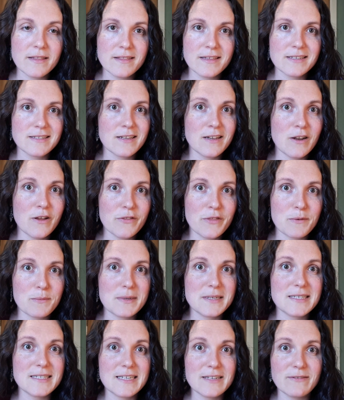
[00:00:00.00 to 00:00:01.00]
There's a lot that we
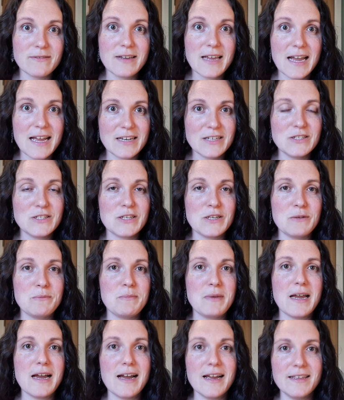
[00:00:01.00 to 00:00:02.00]
still can do
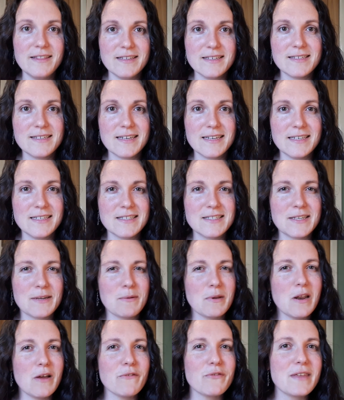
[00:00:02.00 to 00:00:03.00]
behind the scenes. So
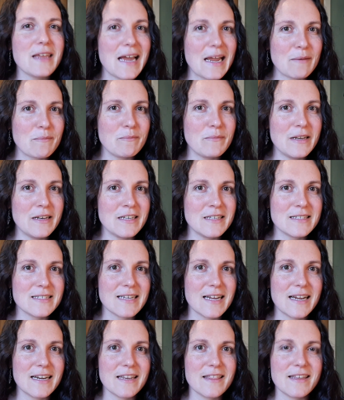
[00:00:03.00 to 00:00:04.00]
a lot of the admin
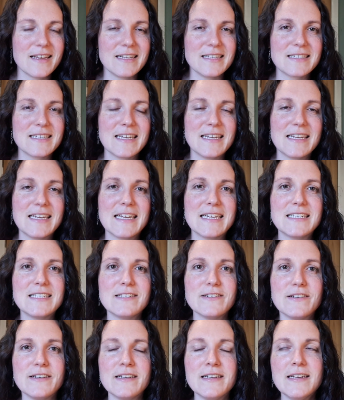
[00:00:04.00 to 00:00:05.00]
side of things can get
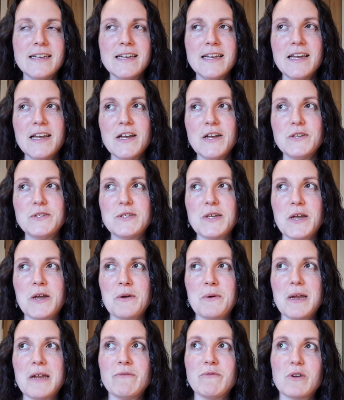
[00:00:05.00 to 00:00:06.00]
done.
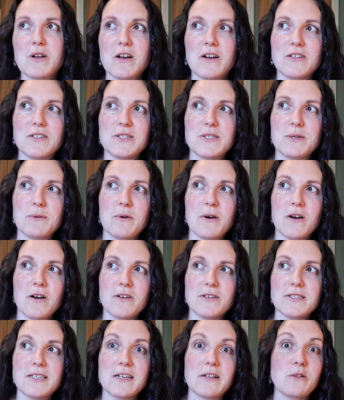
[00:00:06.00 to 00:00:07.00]
So in regards to our
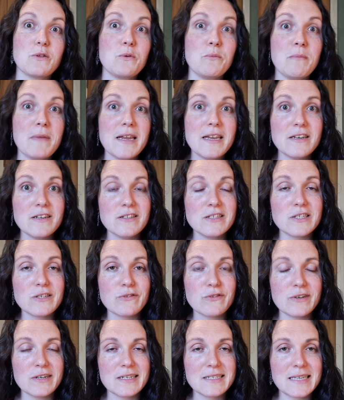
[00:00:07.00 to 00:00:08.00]
cyclical maintenance,
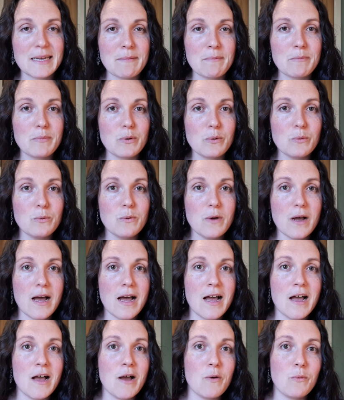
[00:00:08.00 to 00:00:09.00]
for example,
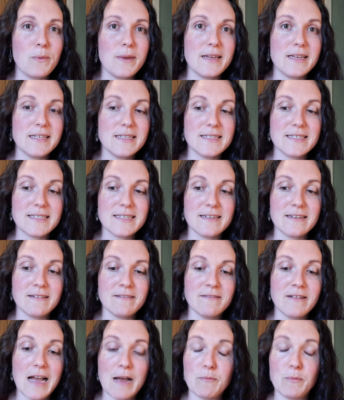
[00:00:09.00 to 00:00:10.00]
we can
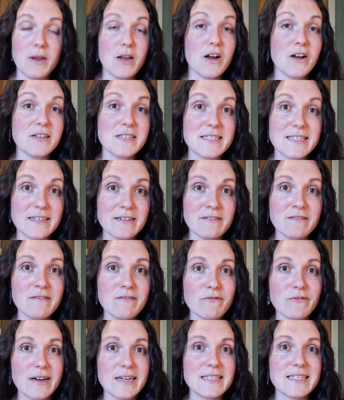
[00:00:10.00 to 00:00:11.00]
still, and we are still,
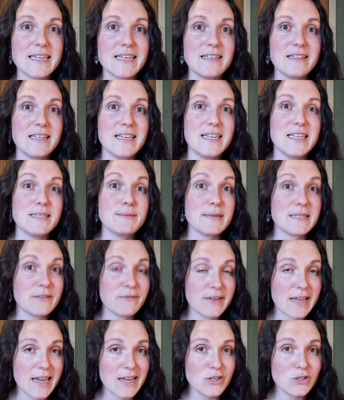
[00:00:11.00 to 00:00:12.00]
writing the
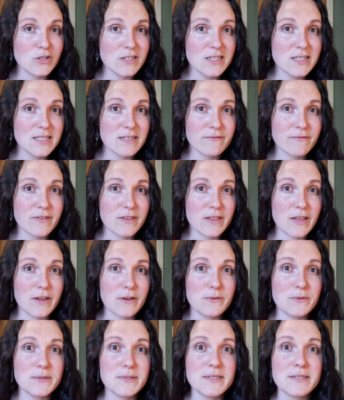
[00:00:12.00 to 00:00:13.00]
specifications for
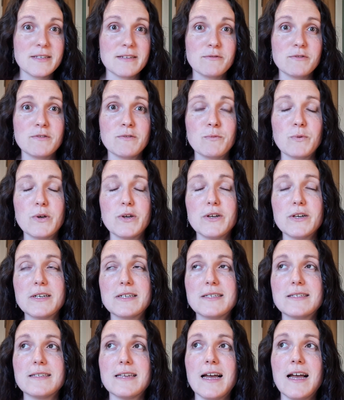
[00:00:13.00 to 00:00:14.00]
those
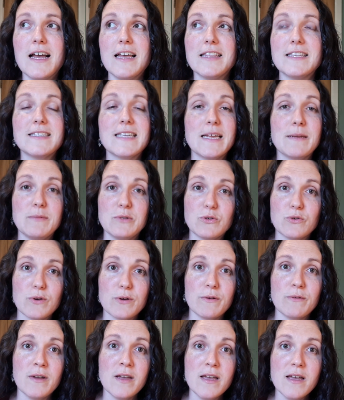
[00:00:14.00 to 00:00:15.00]
works. The same is
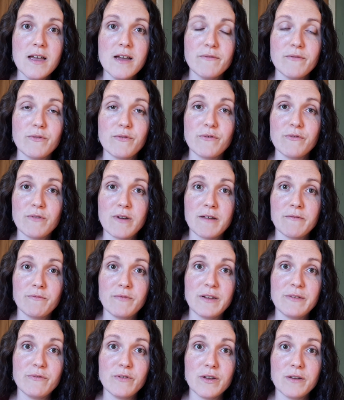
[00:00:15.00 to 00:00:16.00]
true for
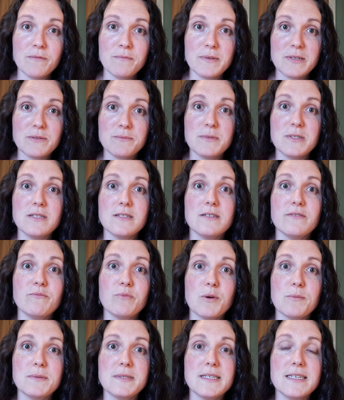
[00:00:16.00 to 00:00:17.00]
refurbishments of
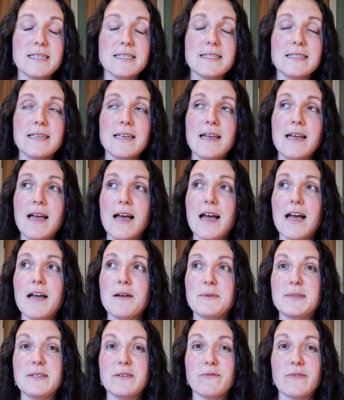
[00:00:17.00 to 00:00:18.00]
properties. We're
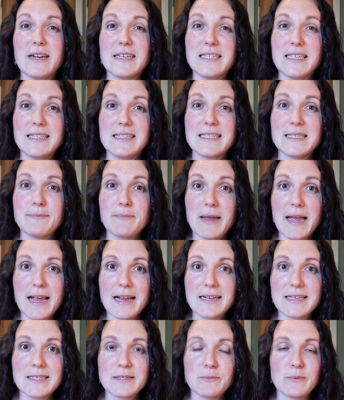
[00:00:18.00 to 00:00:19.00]
still writing the
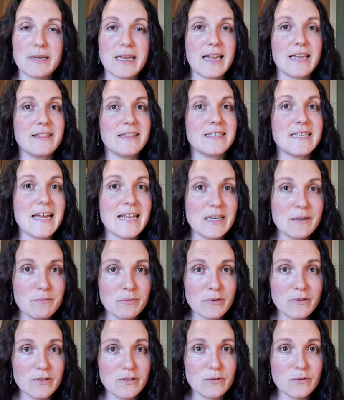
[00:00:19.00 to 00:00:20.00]
specs, we're getting the tender
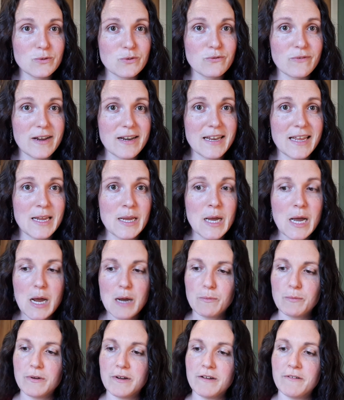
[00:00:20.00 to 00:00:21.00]
bundles ready,
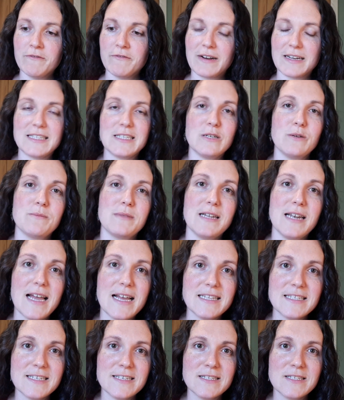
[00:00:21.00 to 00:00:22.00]
we're writing up the
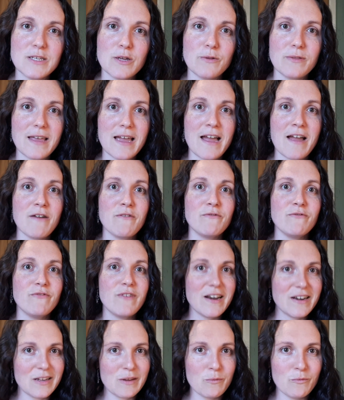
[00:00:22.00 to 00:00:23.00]
letters, so they're
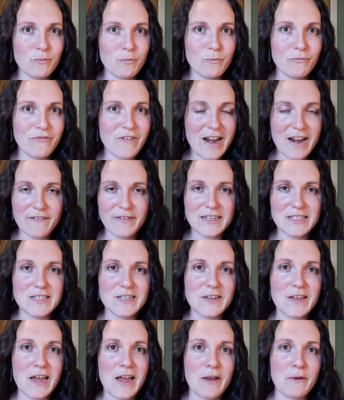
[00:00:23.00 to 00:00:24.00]
ready and raring to
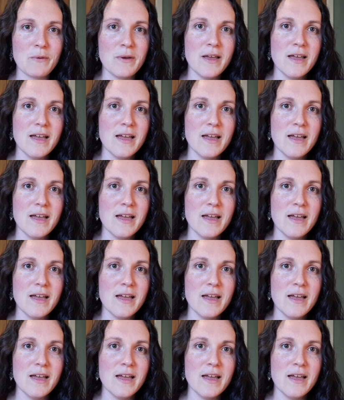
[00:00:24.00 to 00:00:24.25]
go